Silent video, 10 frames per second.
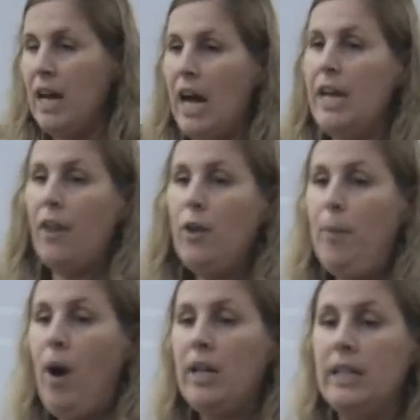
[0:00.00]
Another
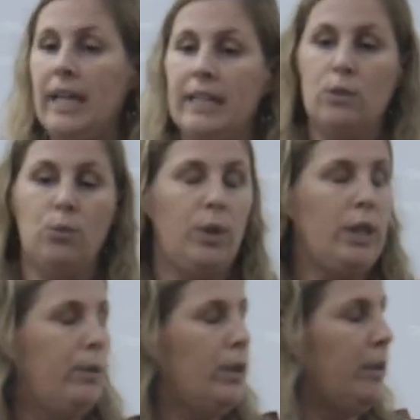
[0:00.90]
product that is
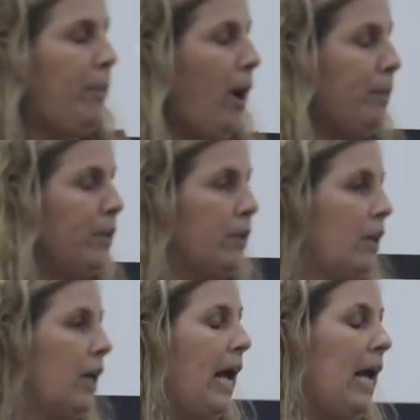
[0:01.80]
really, really
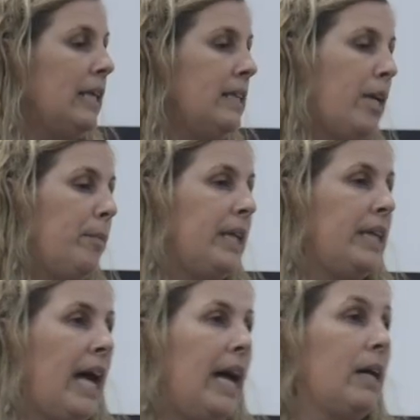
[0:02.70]
popular and something
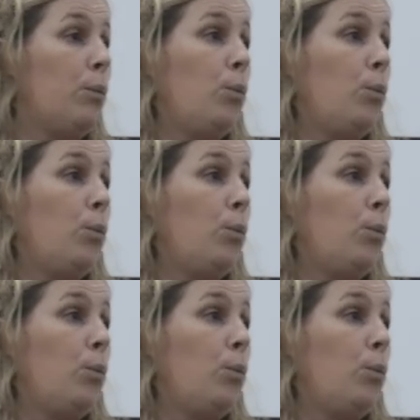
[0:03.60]
that,